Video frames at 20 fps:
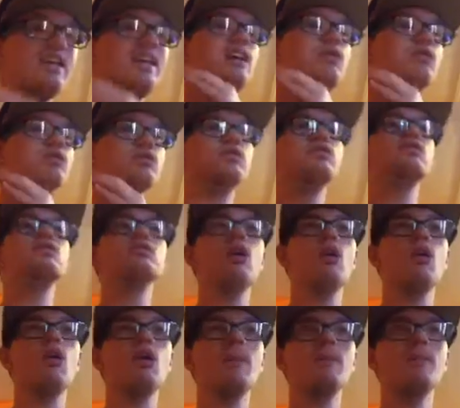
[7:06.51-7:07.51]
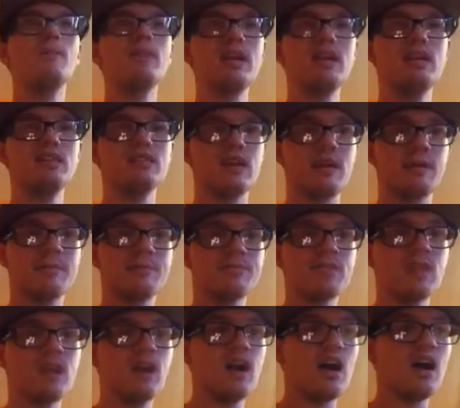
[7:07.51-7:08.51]
It was so amazing.
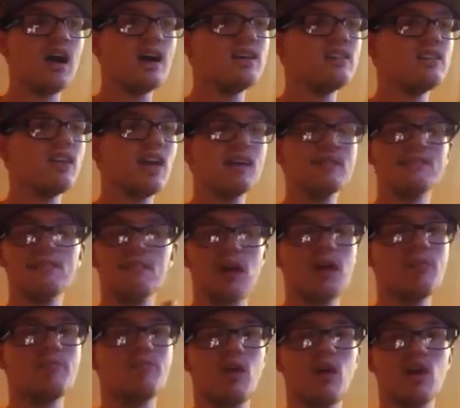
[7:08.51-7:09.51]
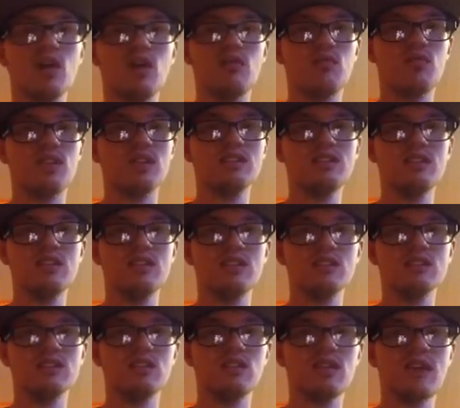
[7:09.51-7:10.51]
I laughed my butt off when I see
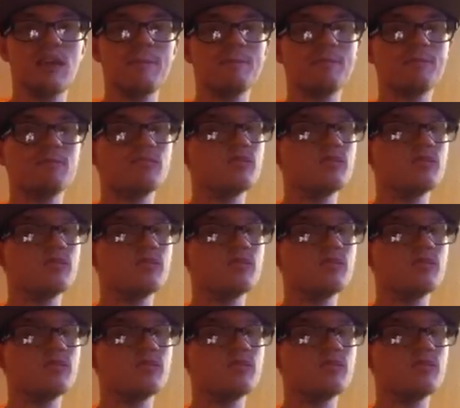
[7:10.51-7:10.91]
this, okay?